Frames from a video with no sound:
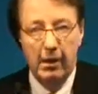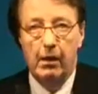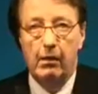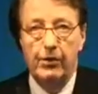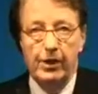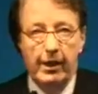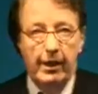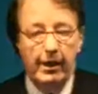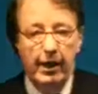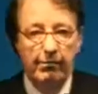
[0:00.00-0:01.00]

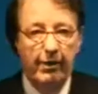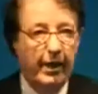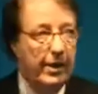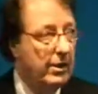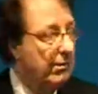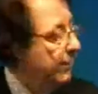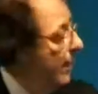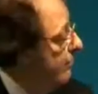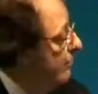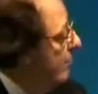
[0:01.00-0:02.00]
Obviously, the advantage of
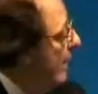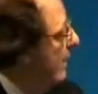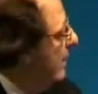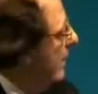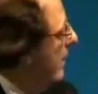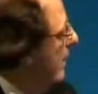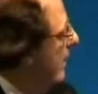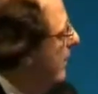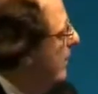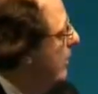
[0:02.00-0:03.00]
kyphoplasty
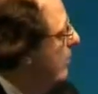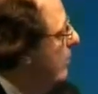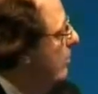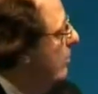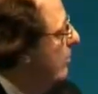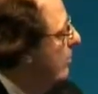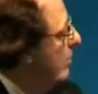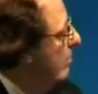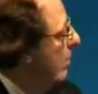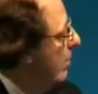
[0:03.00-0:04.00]
is that you use
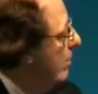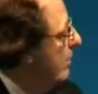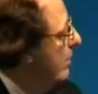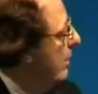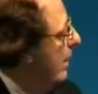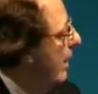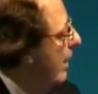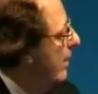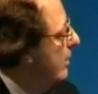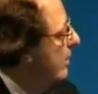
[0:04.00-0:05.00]
the balloon
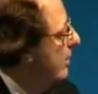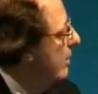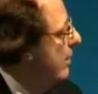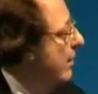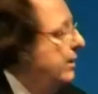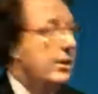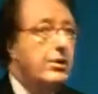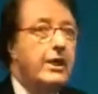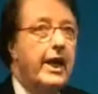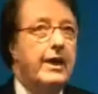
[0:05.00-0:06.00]
to
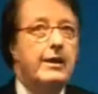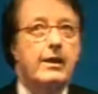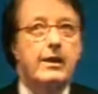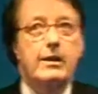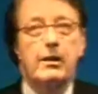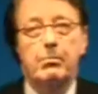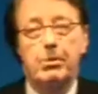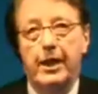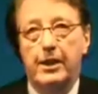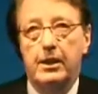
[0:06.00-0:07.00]
create a
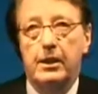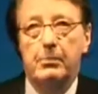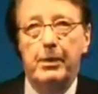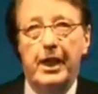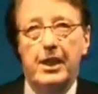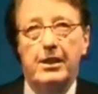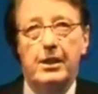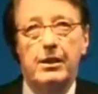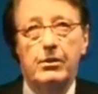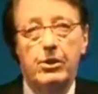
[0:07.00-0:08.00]
compressed space
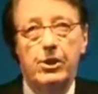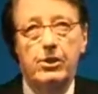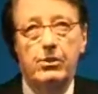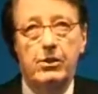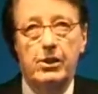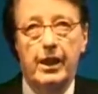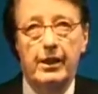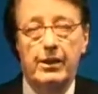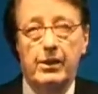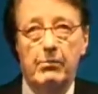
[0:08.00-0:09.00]
into which you
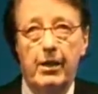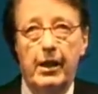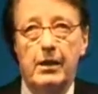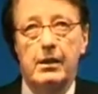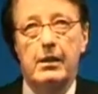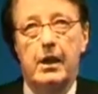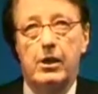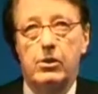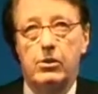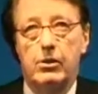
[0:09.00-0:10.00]
inject the cement,
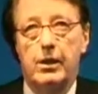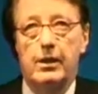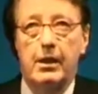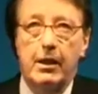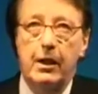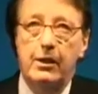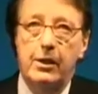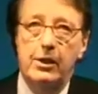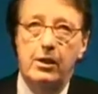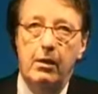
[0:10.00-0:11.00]
and so that
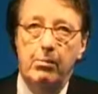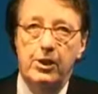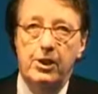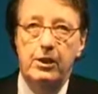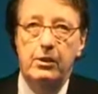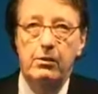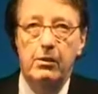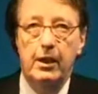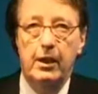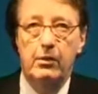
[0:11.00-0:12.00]
this accomplishes 2
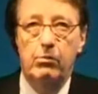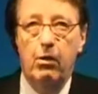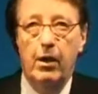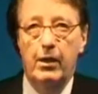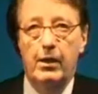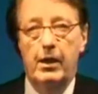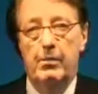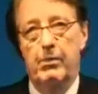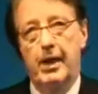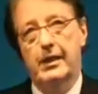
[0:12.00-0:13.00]
things. One,
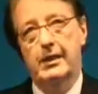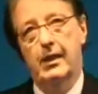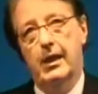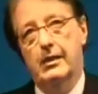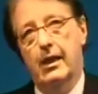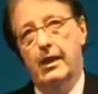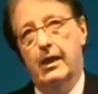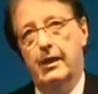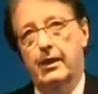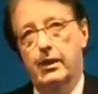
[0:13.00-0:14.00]
it makes it less
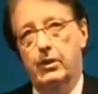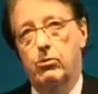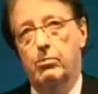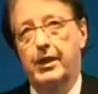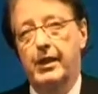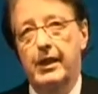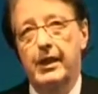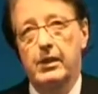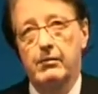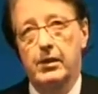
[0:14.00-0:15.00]
likely that there will be
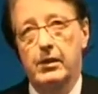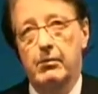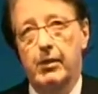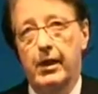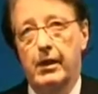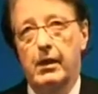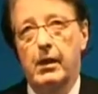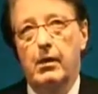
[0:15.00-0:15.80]
leakage of the cement,